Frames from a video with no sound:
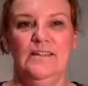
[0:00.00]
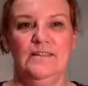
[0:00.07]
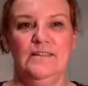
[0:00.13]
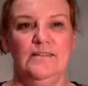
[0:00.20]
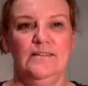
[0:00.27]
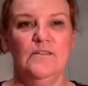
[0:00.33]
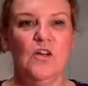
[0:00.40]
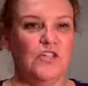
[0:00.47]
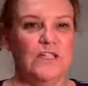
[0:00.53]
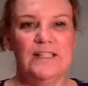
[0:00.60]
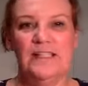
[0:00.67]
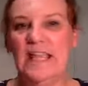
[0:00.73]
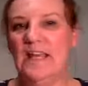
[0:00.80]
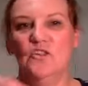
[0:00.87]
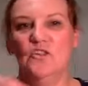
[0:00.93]
not
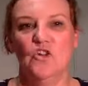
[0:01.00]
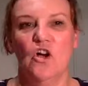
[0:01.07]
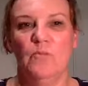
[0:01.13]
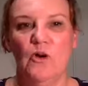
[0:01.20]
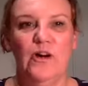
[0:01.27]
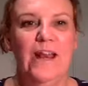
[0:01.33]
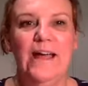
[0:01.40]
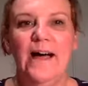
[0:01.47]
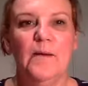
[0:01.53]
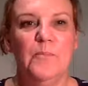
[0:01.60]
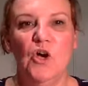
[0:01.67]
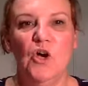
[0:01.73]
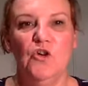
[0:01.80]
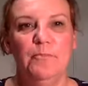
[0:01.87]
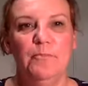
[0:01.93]
just get a job on our
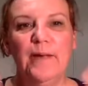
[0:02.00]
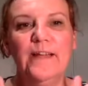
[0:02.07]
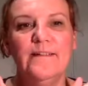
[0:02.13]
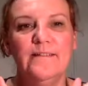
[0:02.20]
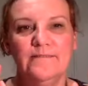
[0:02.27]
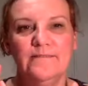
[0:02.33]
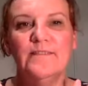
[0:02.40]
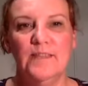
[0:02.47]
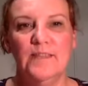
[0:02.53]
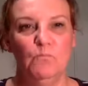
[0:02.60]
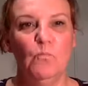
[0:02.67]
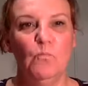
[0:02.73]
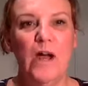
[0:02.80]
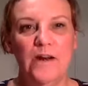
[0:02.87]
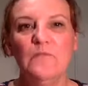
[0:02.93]
boat, but
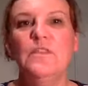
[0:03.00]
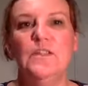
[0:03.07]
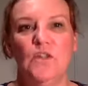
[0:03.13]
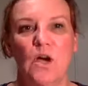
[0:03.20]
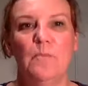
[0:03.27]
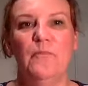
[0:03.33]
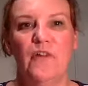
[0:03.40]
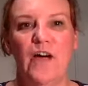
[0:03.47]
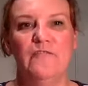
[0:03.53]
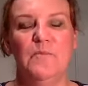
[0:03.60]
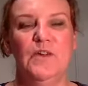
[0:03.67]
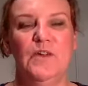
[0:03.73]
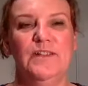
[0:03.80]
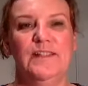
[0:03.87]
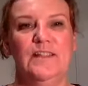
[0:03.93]
one of the top 5
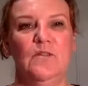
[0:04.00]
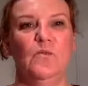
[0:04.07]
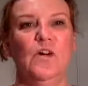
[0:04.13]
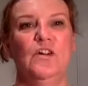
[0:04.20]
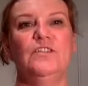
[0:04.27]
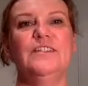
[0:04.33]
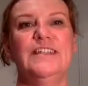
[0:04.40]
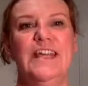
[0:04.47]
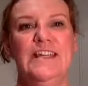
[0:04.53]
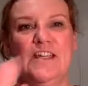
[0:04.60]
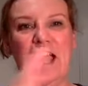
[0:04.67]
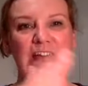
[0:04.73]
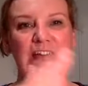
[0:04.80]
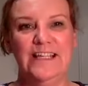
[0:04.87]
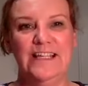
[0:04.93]
boats in the world, and you
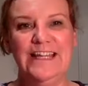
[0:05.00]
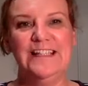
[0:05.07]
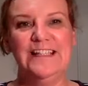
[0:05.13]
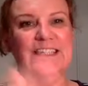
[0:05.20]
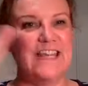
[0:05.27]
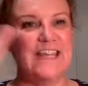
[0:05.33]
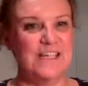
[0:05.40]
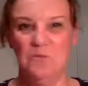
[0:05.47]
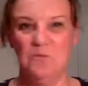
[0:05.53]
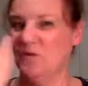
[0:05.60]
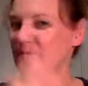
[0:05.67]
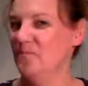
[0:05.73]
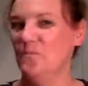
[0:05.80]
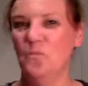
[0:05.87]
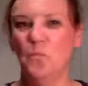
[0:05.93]
had the list and you
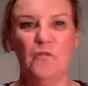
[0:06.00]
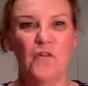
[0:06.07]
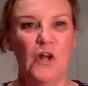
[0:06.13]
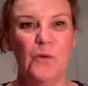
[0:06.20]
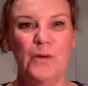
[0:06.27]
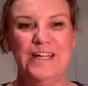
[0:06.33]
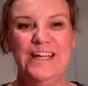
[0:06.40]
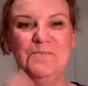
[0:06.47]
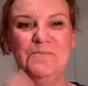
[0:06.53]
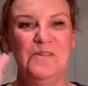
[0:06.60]
were following them.